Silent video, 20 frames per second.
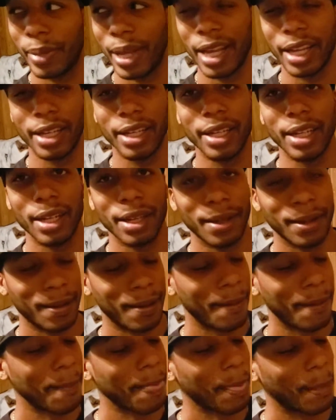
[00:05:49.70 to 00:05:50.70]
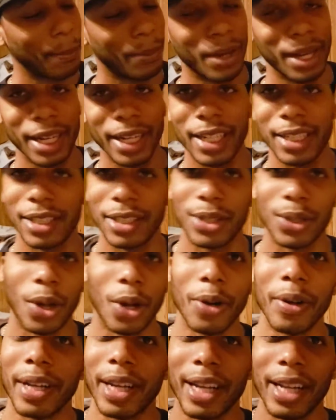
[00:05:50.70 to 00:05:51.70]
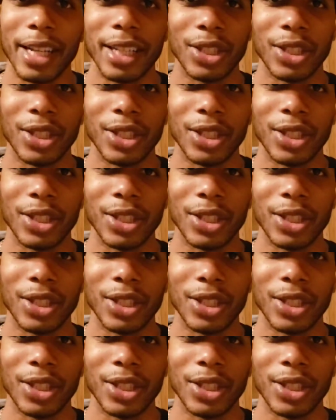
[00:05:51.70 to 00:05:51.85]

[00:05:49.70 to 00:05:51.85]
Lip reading: Banggood. But it's a soldering kit.